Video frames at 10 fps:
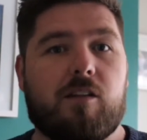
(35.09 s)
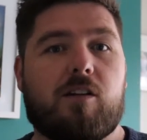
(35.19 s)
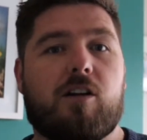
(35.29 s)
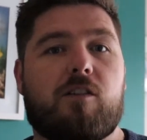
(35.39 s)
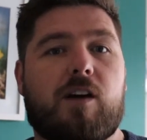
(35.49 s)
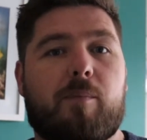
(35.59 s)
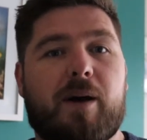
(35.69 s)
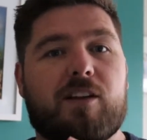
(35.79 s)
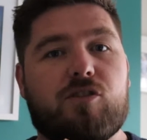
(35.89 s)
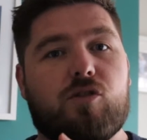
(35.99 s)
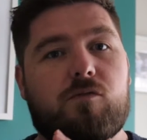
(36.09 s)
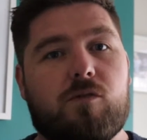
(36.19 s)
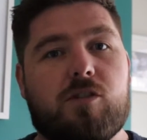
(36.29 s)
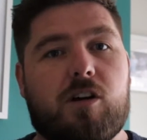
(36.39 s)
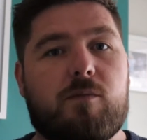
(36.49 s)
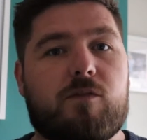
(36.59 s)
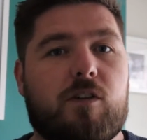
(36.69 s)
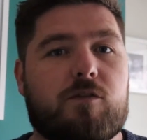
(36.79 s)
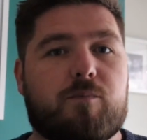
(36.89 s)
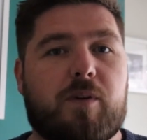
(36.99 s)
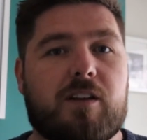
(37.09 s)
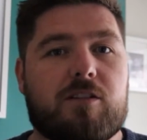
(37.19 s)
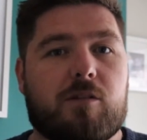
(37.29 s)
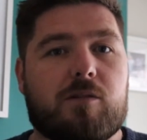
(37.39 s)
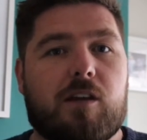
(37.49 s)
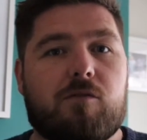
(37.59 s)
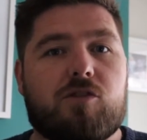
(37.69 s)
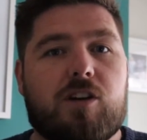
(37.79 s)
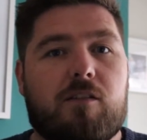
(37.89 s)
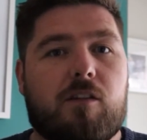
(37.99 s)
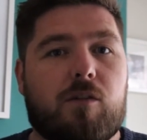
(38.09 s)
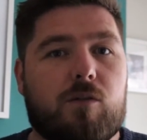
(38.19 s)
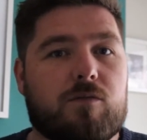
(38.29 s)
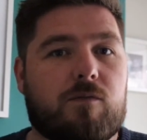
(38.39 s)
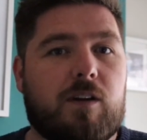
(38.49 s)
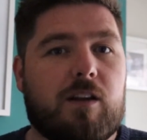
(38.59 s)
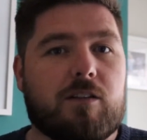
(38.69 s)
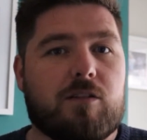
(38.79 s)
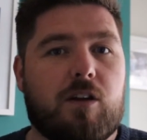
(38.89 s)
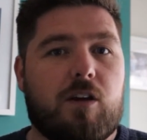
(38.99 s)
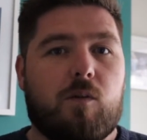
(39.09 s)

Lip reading: kind of that pastoral time of spending time together and sharing our thoughts and feelings